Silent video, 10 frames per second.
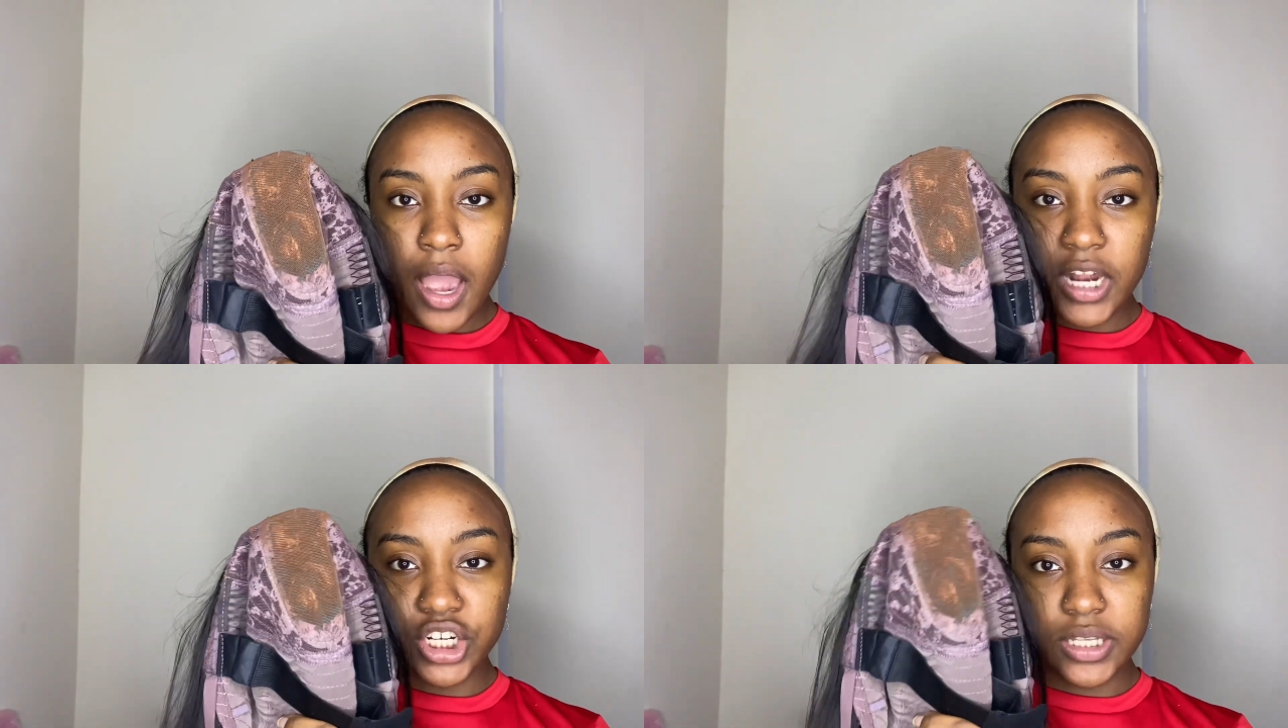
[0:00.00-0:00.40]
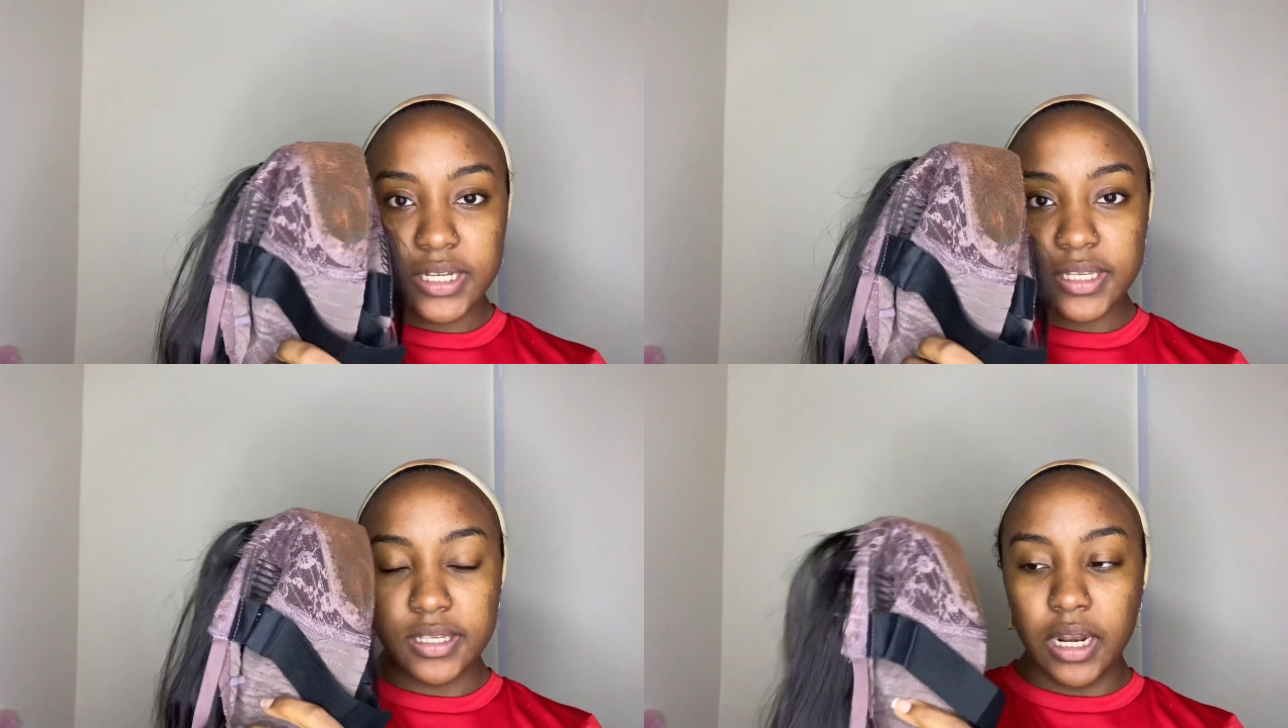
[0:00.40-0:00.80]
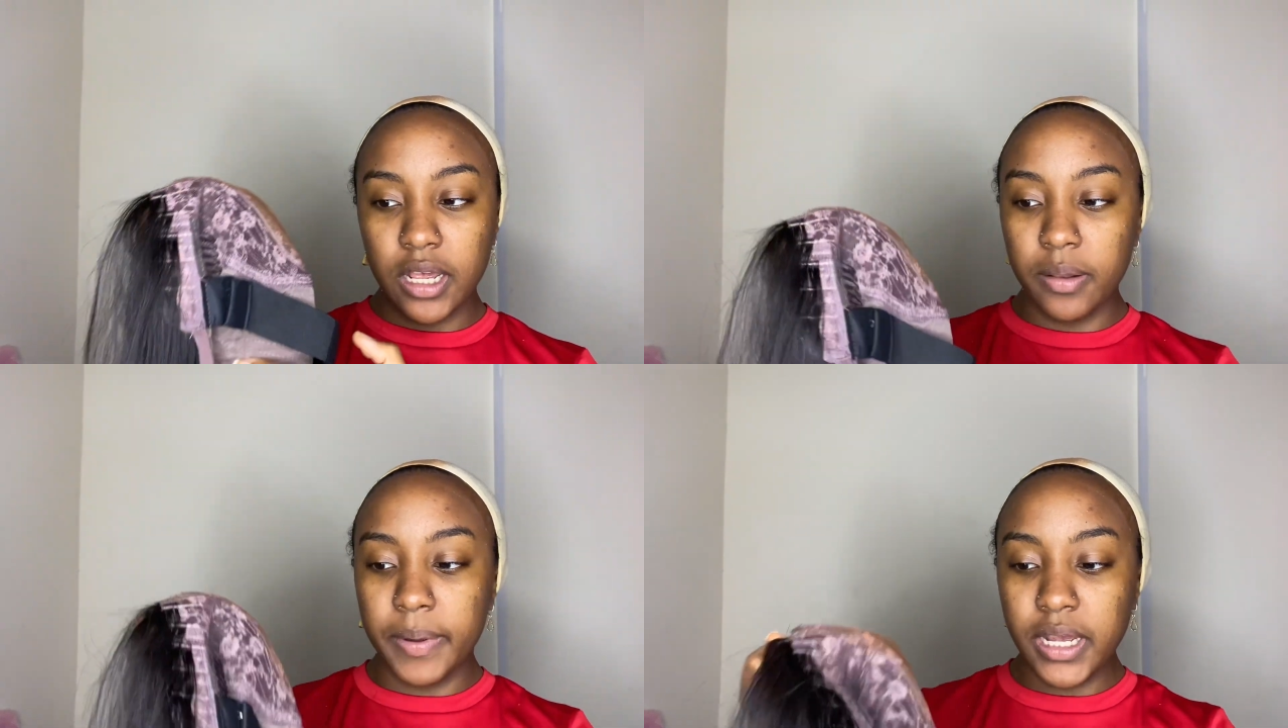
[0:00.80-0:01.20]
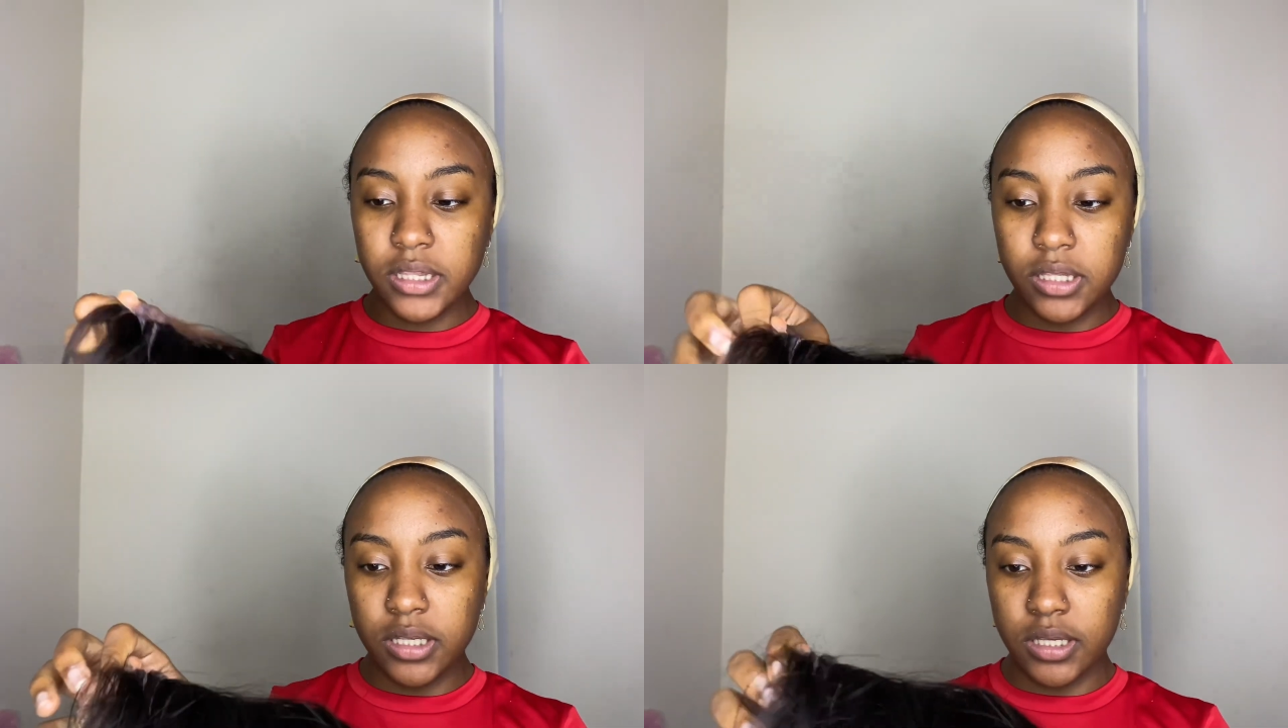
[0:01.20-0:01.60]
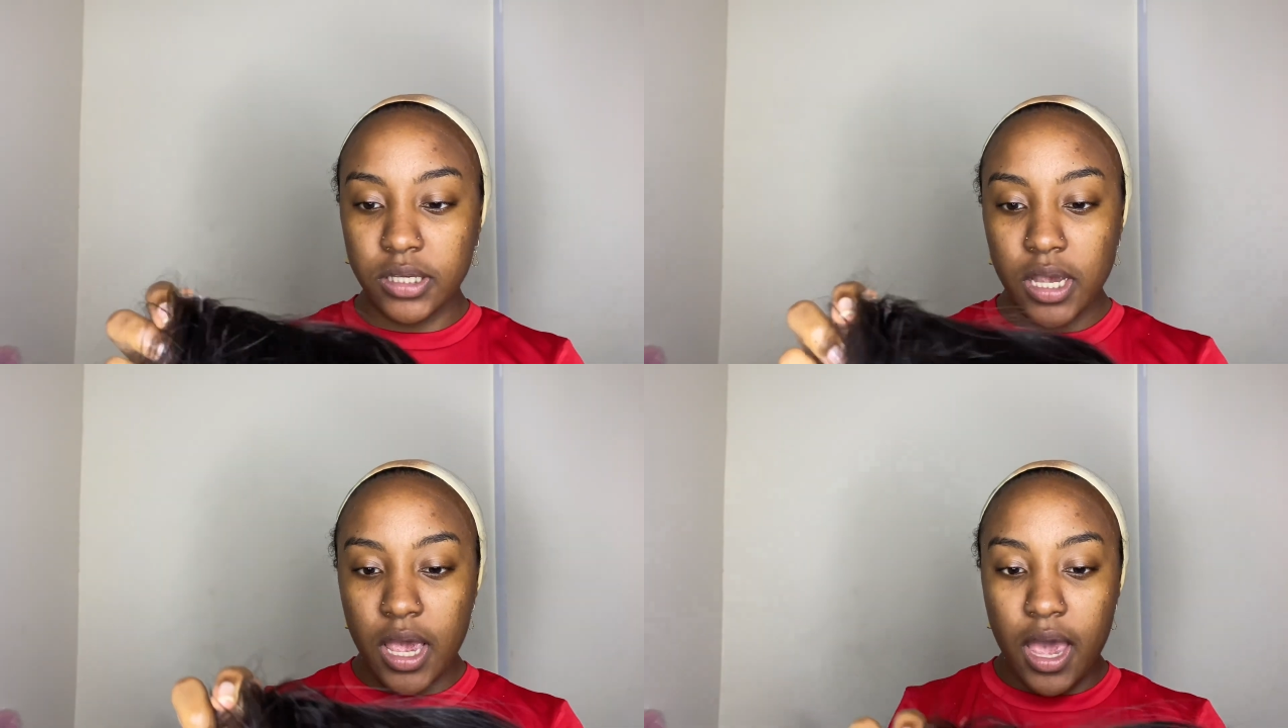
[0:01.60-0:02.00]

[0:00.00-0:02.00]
I just tint it a little bit,